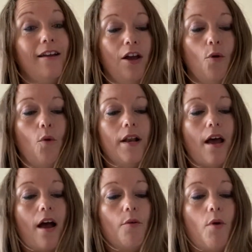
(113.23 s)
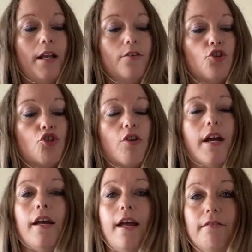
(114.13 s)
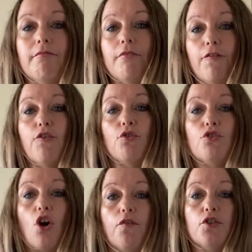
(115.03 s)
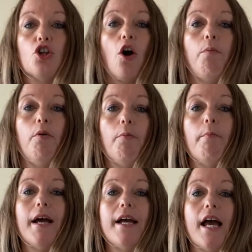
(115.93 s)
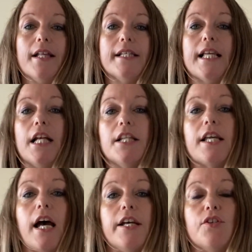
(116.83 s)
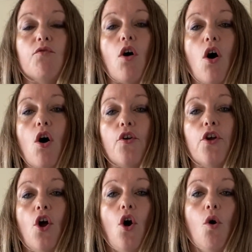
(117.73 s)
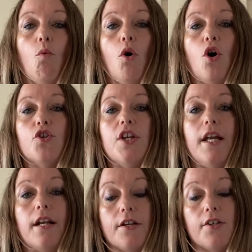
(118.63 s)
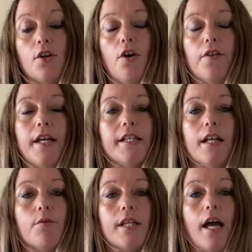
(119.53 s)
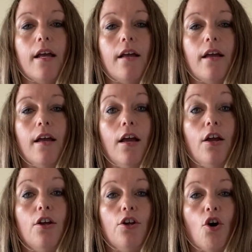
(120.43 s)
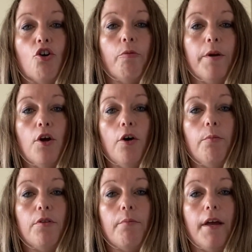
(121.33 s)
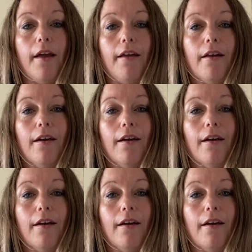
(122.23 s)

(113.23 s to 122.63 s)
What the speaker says: when I went straight in the front door of the shop, put my hand sanitizer on, walked in, I saw this and I was like, you're coming home with me.